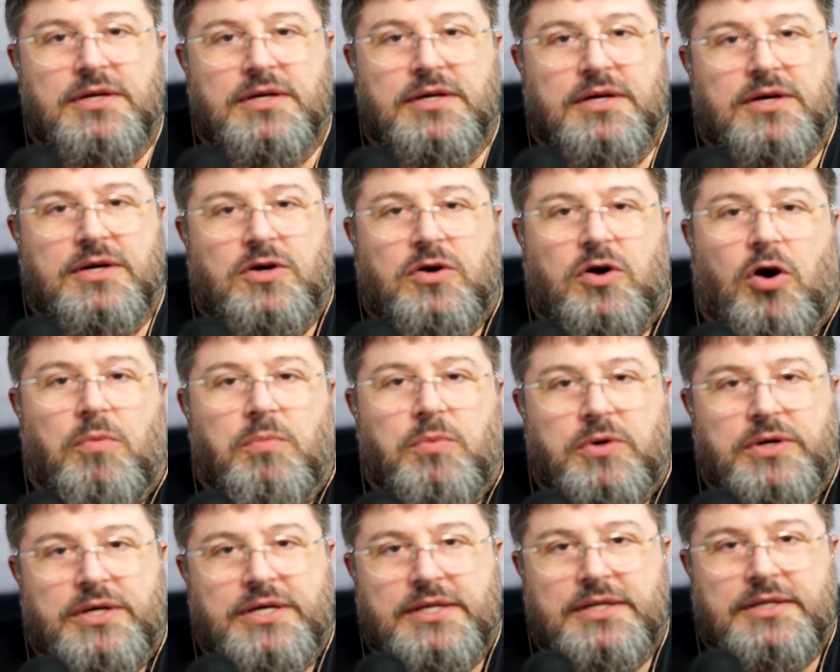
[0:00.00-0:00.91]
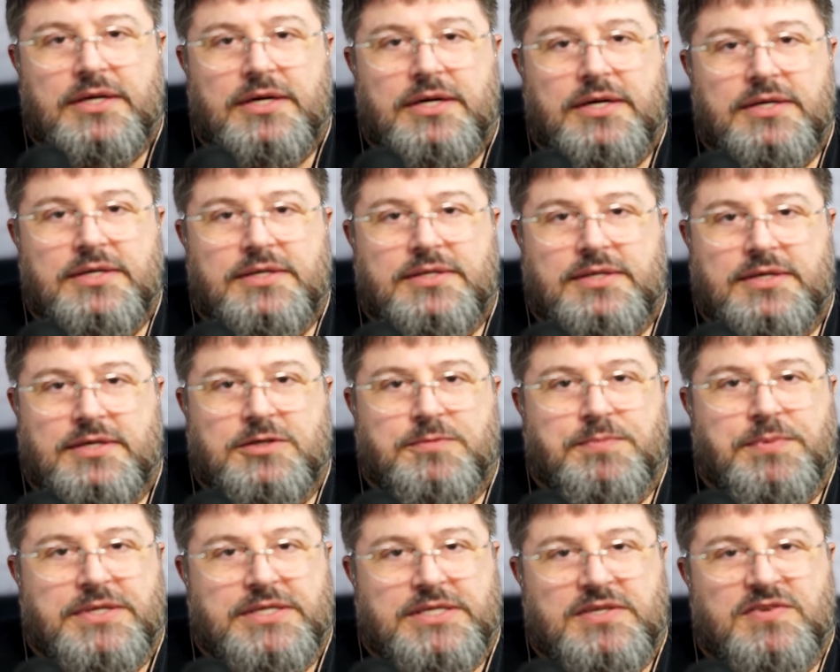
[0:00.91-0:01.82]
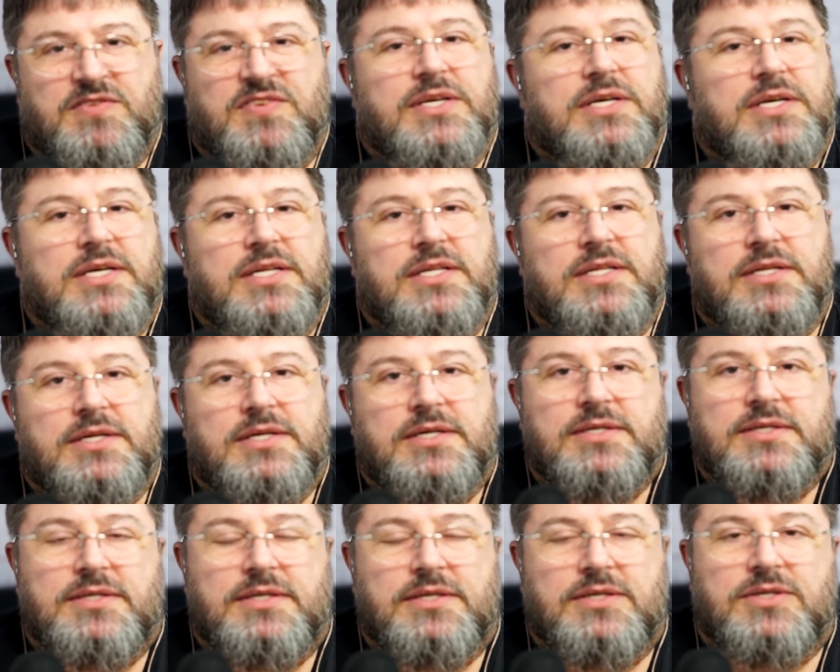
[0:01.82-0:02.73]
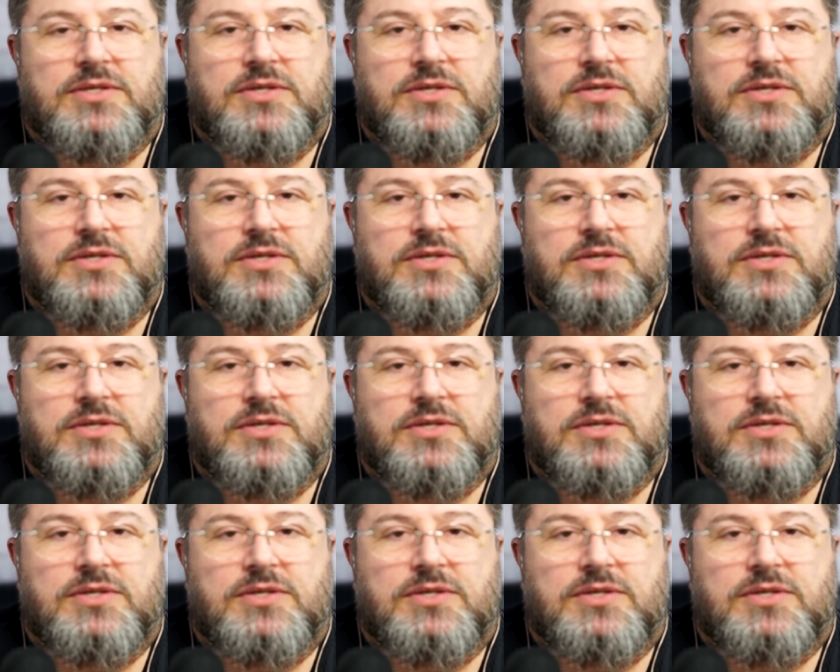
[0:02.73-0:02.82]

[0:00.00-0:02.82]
a common interest, a specific interest.